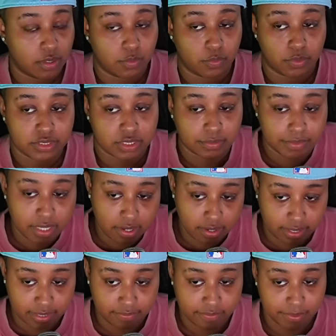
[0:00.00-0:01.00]
What's up, y'all?
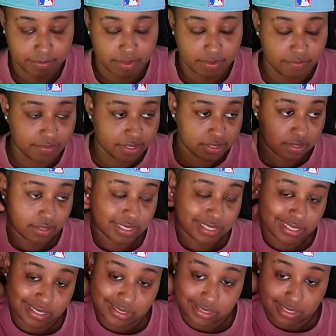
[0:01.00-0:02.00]
I got a family to feed, so
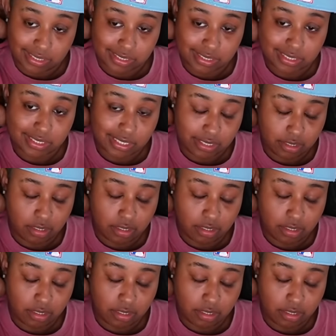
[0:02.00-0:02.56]
let's get into this tea.